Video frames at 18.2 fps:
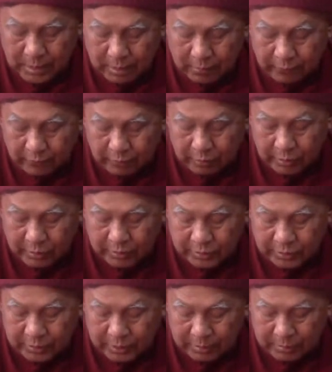For
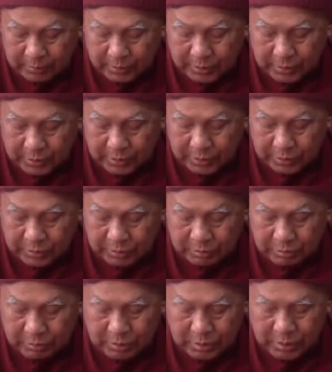example,
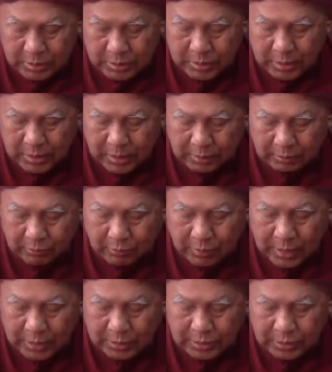is like
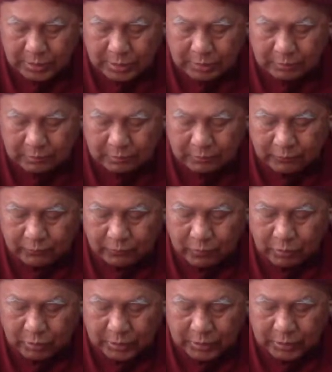rising,
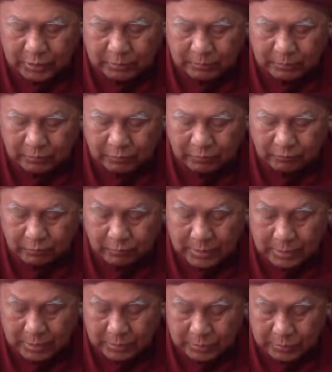falling
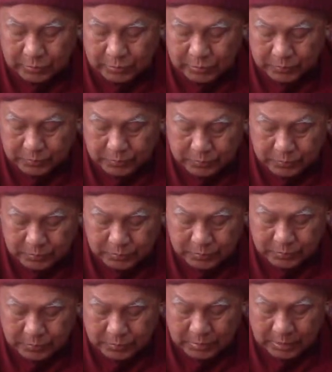movements,
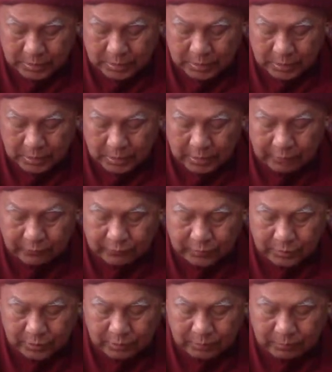
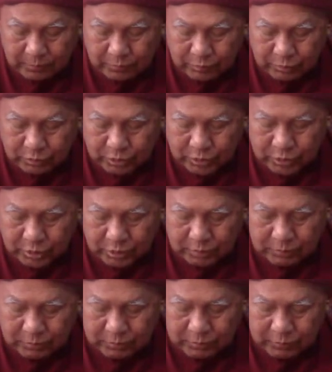lifting,
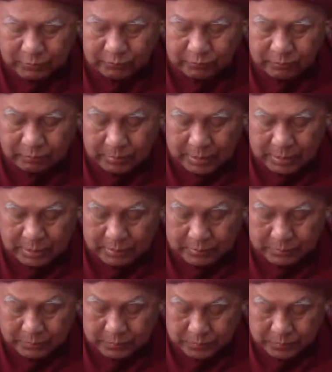pushing movement